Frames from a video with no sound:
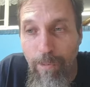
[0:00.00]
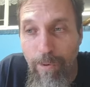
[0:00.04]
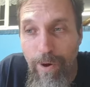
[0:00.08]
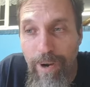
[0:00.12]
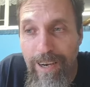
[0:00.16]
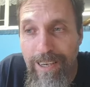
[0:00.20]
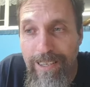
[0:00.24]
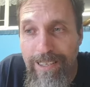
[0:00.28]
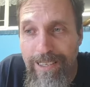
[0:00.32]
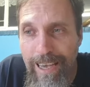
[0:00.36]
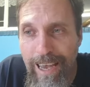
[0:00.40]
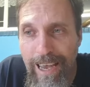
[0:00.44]

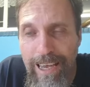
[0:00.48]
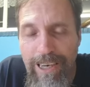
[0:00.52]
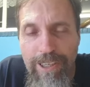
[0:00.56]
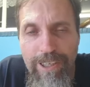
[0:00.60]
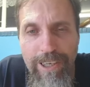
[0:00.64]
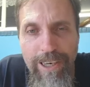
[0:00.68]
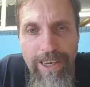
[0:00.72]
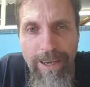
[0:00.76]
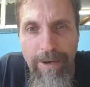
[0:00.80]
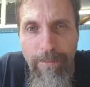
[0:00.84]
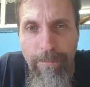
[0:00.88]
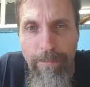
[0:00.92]
What it's
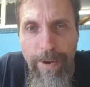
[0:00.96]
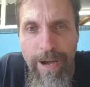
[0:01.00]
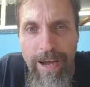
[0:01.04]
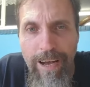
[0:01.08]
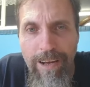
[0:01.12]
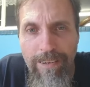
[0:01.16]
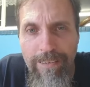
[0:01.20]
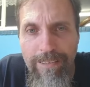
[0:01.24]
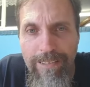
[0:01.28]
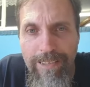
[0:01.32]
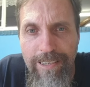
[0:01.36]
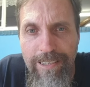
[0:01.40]
actually
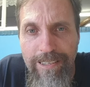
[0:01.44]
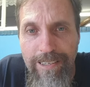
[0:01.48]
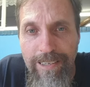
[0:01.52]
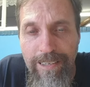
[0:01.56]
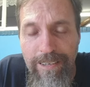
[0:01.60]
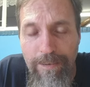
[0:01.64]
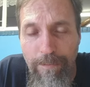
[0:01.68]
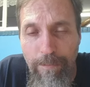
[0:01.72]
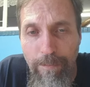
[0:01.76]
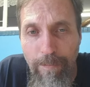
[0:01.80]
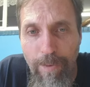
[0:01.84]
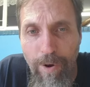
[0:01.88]
about is a
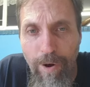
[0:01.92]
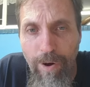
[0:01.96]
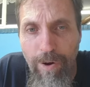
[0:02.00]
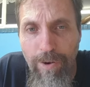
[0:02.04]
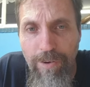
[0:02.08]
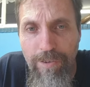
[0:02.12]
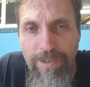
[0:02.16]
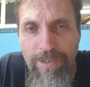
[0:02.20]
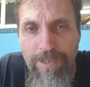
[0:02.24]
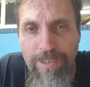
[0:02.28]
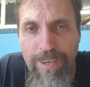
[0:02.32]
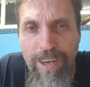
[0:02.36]

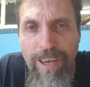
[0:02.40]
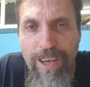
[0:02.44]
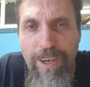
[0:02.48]
demand